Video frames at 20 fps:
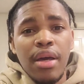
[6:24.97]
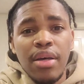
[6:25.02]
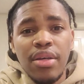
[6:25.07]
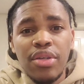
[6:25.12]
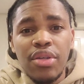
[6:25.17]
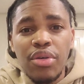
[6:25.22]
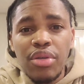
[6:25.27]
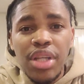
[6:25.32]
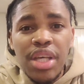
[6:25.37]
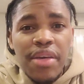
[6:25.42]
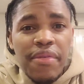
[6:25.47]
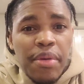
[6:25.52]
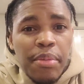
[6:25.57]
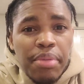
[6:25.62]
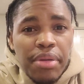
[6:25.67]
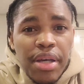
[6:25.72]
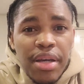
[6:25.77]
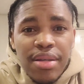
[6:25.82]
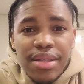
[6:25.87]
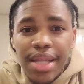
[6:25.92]
So leaving
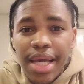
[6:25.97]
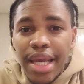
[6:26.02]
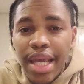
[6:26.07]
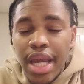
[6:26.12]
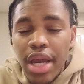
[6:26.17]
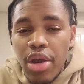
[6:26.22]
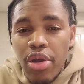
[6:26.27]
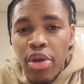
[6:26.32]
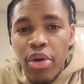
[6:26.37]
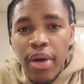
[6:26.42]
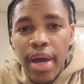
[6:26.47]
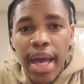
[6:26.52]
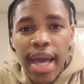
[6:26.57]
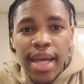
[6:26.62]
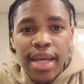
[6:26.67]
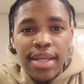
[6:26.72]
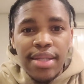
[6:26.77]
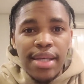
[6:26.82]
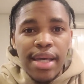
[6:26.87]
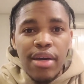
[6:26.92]
players like Ariel
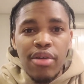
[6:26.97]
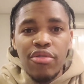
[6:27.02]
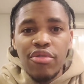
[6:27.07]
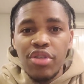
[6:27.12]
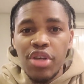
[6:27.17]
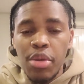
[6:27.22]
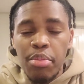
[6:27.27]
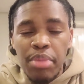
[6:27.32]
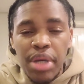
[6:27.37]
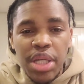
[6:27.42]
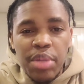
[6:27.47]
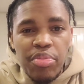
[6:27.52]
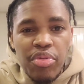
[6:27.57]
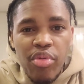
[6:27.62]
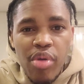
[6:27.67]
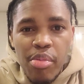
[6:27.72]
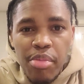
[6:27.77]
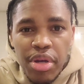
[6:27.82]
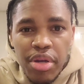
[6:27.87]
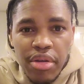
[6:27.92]
Atkins out, who's our best
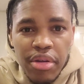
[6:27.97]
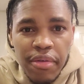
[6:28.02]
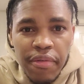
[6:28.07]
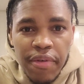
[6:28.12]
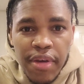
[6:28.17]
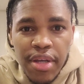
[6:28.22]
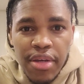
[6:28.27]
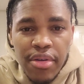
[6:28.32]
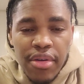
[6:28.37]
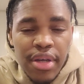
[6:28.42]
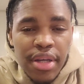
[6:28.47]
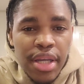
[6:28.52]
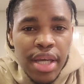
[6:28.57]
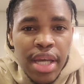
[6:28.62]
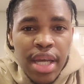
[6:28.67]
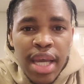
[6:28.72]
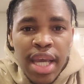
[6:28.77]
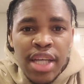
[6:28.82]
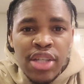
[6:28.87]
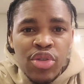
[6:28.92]
perimeter defender, and
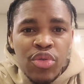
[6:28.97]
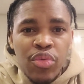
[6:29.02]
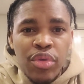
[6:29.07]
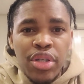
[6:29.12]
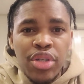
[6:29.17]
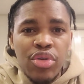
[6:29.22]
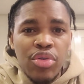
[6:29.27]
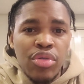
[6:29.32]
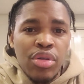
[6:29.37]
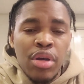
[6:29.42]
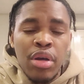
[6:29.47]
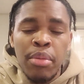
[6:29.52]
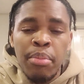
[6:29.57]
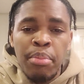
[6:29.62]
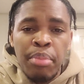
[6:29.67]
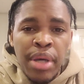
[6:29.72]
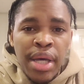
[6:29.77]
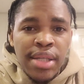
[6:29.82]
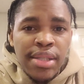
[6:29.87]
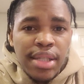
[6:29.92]
Angel Reese, who's our
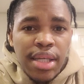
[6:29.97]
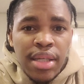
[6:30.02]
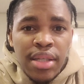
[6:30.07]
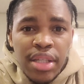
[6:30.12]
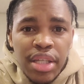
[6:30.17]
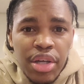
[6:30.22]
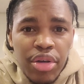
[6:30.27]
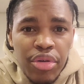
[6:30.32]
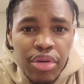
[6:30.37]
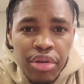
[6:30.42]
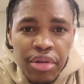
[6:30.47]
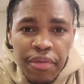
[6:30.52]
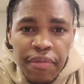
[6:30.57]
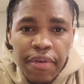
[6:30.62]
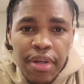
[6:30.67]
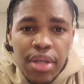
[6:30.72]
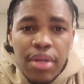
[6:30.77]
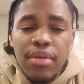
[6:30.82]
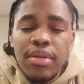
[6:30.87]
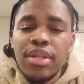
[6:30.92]
best interior
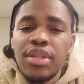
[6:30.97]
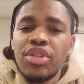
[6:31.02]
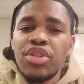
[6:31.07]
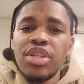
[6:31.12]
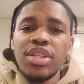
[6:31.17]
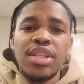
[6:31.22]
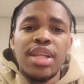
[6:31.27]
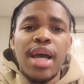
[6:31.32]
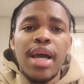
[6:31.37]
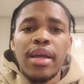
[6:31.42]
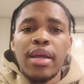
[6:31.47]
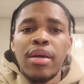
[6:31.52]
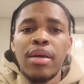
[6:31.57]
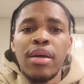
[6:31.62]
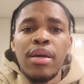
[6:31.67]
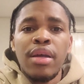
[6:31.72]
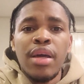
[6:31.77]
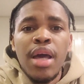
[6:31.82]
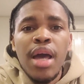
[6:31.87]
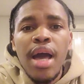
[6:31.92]
defender, it's just not
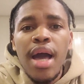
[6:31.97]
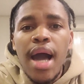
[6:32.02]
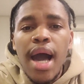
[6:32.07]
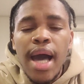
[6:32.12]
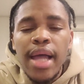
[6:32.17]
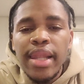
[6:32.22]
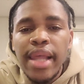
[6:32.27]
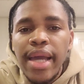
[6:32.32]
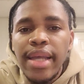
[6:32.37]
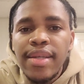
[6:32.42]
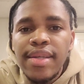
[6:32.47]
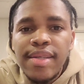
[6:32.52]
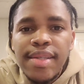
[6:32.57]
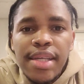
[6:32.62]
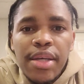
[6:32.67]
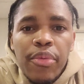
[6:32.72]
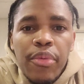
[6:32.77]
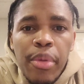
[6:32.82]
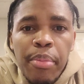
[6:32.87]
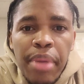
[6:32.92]
good. I like to
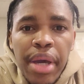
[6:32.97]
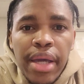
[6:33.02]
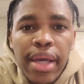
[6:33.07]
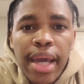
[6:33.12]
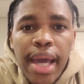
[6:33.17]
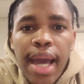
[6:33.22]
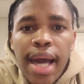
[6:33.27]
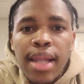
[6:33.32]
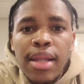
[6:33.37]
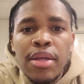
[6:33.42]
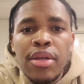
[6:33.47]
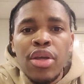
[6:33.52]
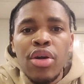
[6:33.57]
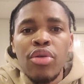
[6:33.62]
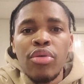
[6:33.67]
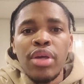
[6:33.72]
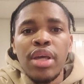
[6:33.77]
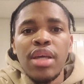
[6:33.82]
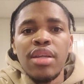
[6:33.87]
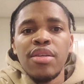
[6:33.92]
see Rebecca Allen,
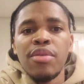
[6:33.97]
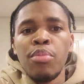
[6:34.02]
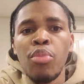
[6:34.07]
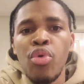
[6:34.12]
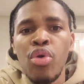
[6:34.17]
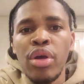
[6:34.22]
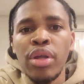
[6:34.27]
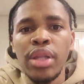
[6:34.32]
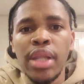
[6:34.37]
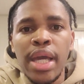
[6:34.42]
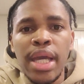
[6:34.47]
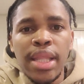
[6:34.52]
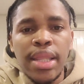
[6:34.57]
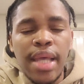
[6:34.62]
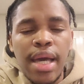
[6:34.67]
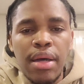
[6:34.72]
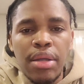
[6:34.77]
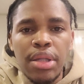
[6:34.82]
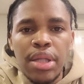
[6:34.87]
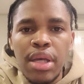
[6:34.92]
though, getting more length
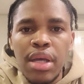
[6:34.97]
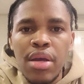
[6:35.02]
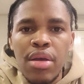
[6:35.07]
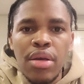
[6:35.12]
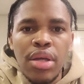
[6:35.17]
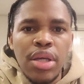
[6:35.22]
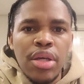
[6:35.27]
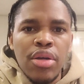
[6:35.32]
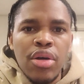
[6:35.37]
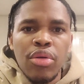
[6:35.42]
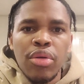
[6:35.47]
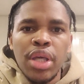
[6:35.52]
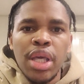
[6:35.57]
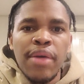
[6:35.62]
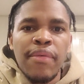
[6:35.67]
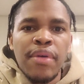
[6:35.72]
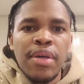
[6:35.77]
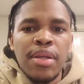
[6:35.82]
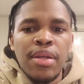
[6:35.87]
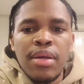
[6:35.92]
out there,
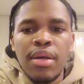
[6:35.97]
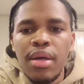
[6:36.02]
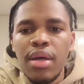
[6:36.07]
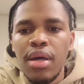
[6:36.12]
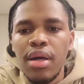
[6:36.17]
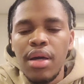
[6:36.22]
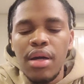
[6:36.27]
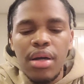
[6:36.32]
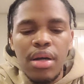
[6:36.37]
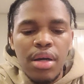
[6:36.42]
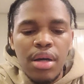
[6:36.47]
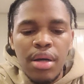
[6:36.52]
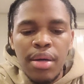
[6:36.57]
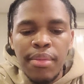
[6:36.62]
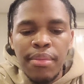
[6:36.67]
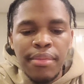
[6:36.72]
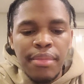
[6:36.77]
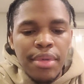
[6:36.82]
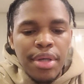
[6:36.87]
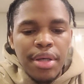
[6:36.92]
giving
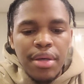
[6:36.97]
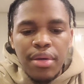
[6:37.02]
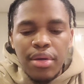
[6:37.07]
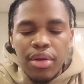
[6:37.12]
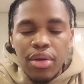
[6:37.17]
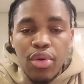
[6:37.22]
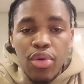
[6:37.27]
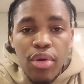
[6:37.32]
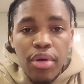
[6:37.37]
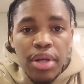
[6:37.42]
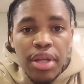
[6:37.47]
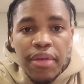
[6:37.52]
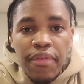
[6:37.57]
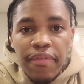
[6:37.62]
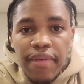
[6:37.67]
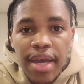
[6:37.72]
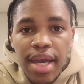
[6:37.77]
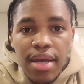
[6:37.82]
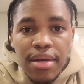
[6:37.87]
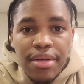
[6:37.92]
Courtney
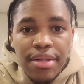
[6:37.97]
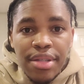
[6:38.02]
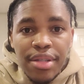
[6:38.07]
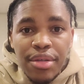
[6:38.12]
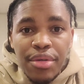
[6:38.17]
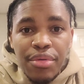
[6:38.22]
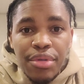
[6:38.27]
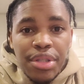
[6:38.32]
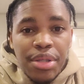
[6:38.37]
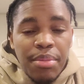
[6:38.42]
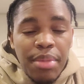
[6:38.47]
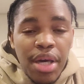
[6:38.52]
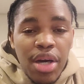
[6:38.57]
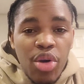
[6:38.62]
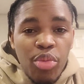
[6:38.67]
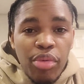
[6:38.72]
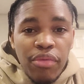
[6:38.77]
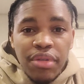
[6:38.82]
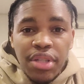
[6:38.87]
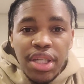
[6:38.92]
Vandersloot some
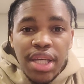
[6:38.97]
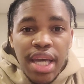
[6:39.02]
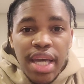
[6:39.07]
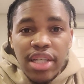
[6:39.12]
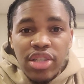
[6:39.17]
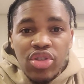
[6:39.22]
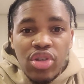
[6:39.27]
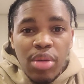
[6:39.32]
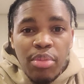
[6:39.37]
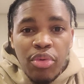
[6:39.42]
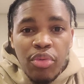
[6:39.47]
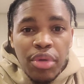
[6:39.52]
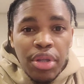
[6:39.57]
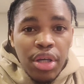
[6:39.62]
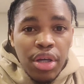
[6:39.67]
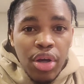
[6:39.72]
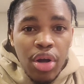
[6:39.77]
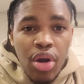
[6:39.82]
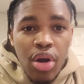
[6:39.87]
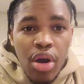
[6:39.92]
help if she has trouble with the
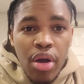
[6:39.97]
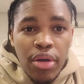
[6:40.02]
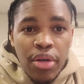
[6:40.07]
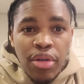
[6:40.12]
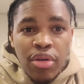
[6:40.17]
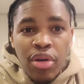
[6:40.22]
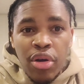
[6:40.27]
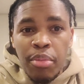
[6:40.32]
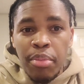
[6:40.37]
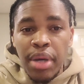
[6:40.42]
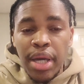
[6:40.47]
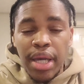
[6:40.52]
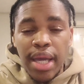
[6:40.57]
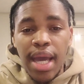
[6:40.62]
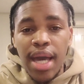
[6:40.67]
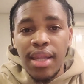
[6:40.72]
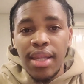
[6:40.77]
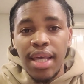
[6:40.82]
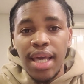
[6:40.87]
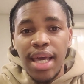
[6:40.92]
guard. Beck
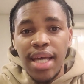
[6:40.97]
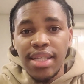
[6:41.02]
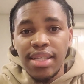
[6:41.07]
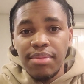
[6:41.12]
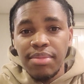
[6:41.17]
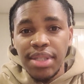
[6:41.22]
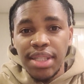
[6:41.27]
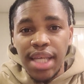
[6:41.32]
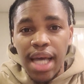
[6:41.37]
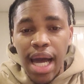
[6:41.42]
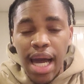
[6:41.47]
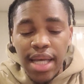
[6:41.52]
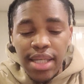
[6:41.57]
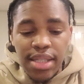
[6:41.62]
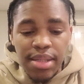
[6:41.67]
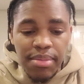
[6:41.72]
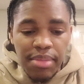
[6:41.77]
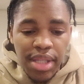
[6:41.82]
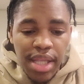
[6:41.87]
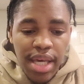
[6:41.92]
Allen has some size,
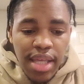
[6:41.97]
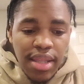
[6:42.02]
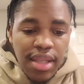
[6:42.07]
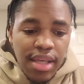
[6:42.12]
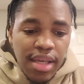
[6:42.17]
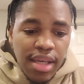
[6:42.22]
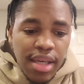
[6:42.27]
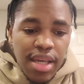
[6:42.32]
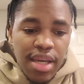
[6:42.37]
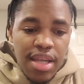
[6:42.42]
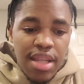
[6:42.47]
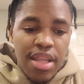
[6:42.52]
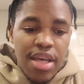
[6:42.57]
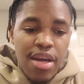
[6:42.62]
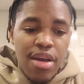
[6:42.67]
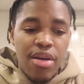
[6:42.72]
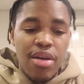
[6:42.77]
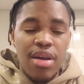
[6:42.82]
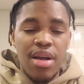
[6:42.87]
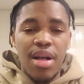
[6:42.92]
some length, can get in
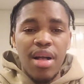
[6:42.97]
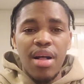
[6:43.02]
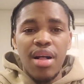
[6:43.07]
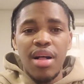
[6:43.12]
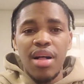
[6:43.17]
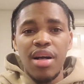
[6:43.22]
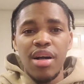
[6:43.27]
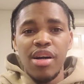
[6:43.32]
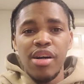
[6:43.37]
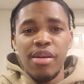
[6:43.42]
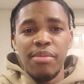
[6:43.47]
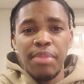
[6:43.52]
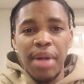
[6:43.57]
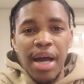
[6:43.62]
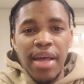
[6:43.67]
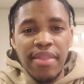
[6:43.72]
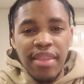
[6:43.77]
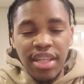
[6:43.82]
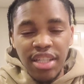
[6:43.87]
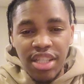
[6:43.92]
there.
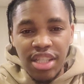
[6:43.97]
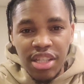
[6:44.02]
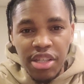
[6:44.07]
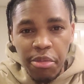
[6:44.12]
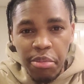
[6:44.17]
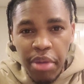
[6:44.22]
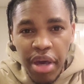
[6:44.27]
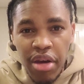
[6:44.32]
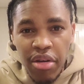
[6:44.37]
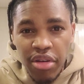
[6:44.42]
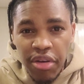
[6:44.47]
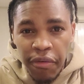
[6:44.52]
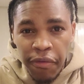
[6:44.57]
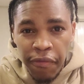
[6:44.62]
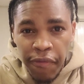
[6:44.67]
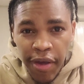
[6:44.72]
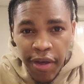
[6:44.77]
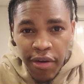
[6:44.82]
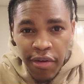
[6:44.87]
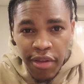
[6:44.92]
I think she's a better
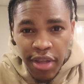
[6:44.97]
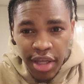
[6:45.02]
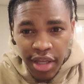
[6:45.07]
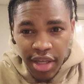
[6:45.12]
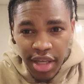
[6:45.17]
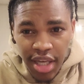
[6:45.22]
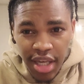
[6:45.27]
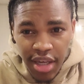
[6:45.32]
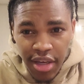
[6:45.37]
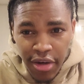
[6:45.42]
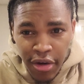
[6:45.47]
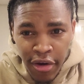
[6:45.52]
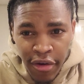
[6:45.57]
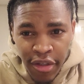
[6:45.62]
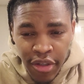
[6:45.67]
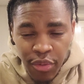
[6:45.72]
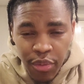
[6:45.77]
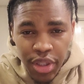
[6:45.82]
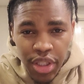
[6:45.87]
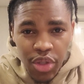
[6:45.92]
defender than Kia
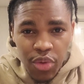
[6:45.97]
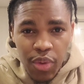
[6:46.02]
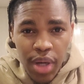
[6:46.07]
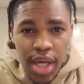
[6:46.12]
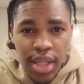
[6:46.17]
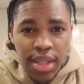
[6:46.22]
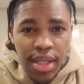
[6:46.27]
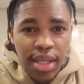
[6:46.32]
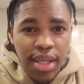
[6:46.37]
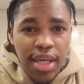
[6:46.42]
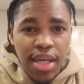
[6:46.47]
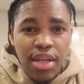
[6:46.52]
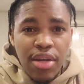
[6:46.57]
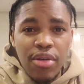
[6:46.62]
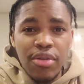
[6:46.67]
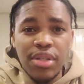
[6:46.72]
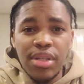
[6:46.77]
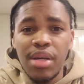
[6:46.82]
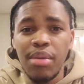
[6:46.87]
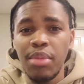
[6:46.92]
Nurse, which is why I think Kia
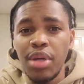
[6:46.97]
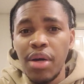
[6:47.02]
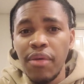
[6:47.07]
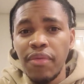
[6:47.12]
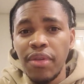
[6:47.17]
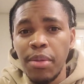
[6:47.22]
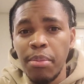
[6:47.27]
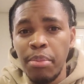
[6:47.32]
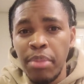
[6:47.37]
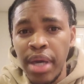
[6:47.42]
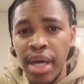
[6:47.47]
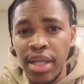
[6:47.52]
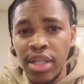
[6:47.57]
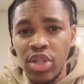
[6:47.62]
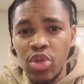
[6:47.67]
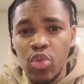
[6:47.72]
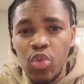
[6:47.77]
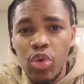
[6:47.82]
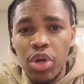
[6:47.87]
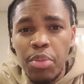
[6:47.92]
Nurse coming off the
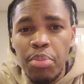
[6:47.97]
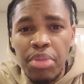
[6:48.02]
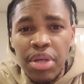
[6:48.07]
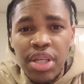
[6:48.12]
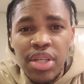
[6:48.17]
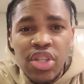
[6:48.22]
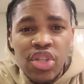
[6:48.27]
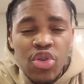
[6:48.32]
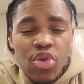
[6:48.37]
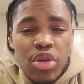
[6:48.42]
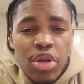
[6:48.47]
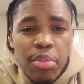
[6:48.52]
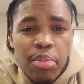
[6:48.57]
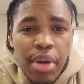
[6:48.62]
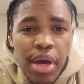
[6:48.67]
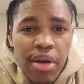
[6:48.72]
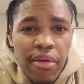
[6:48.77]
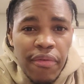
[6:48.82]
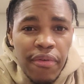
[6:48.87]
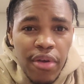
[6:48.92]
bench would be suited
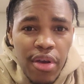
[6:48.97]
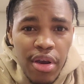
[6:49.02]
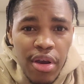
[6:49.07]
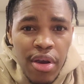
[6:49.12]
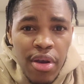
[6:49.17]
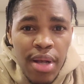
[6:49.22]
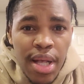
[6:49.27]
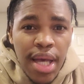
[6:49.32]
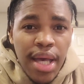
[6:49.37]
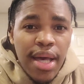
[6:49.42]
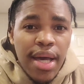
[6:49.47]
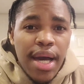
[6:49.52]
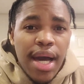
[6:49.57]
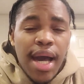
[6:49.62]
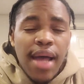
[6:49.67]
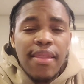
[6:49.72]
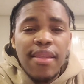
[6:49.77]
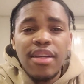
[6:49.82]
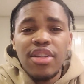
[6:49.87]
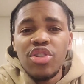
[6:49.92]
better for her.
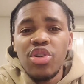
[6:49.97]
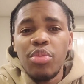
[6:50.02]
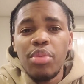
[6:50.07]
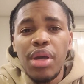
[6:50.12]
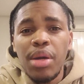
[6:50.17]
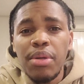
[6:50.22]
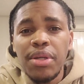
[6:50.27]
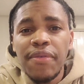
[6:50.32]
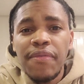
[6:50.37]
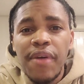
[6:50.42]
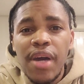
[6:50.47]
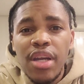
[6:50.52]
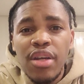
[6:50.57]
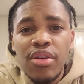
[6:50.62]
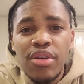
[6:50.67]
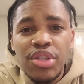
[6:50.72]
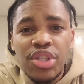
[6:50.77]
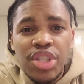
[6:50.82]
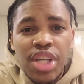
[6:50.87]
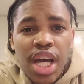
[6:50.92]
I think she'll be able to find
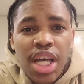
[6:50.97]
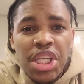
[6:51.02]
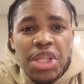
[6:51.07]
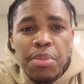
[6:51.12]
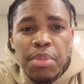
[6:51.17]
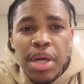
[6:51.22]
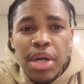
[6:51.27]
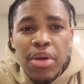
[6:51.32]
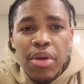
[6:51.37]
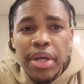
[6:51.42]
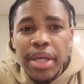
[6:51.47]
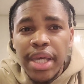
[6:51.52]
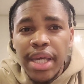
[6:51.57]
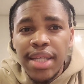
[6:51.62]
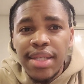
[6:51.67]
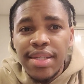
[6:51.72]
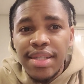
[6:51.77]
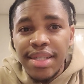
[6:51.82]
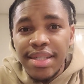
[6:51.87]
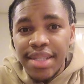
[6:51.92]
her shots better
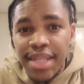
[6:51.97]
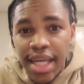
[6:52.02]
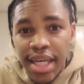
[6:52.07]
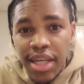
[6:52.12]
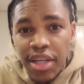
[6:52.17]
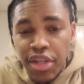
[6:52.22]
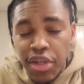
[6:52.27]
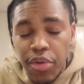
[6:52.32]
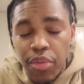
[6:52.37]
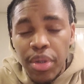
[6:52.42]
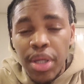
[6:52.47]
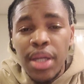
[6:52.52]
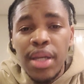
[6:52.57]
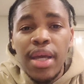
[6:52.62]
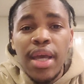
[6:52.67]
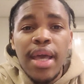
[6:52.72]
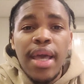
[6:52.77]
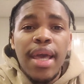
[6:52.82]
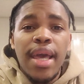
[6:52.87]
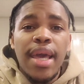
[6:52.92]
against the second unit.
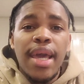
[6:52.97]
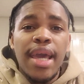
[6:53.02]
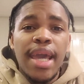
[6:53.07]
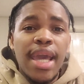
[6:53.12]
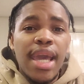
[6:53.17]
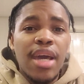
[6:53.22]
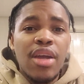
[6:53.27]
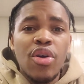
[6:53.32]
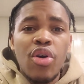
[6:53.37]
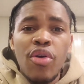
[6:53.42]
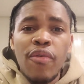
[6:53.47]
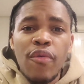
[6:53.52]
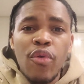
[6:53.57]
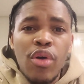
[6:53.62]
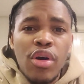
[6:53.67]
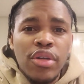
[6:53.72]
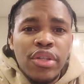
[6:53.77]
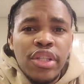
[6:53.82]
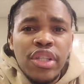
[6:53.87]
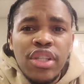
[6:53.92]
And
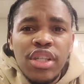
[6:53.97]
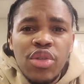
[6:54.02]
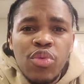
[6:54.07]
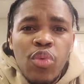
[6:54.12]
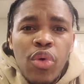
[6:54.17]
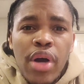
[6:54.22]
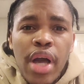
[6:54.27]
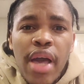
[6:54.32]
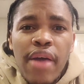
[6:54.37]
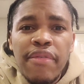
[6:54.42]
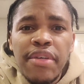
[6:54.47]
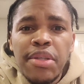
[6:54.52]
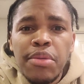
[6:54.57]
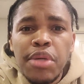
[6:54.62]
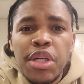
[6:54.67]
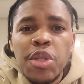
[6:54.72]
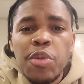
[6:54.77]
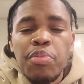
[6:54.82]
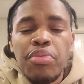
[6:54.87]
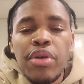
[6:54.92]
overall, she just won't have as
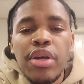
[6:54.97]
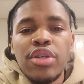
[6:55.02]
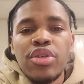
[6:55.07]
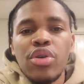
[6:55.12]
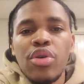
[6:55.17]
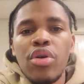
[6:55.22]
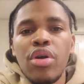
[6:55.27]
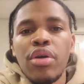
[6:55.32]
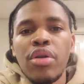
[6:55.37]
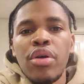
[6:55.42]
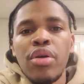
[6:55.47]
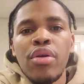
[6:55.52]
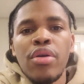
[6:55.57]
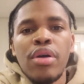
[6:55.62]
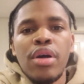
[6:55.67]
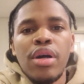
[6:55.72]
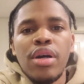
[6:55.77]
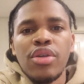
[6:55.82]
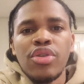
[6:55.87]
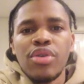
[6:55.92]
much pressure on
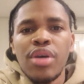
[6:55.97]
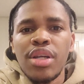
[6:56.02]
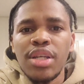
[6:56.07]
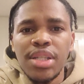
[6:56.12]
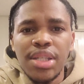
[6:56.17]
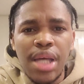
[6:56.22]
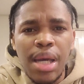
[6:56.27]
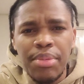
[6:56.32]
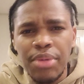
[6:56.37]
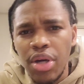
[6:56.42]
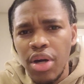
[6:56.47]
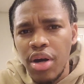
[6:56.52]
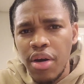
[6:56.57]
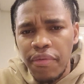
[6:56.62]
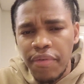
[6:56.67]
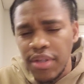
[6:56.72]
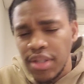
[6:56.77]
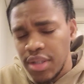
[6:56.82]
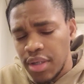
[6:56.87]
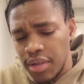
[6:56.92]
her trying to stop the
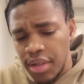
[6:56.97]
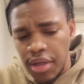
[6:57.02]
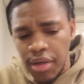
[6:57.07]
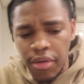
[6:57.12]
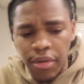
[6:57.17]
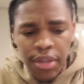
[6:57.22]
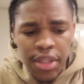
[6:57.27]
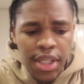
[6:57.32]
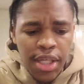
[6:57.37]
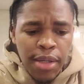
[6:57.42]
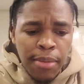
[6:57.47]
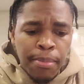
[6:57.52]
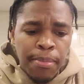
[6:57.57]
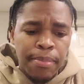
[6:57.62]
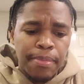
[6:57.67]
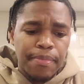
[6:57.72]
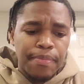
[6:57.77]
offense on the other team.